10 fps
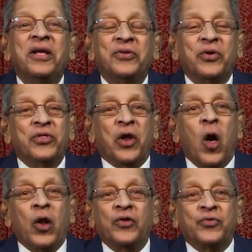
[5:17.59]
so that
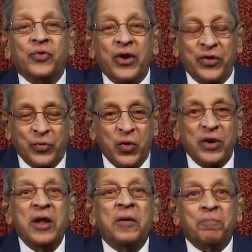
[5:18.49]
all students
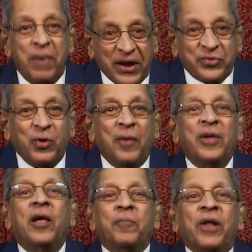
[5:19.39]
won't beg
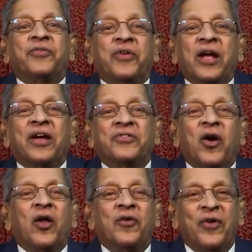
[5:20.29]
Swami, "Please take us,
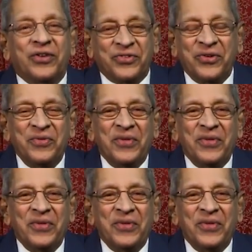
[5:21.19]
all of us."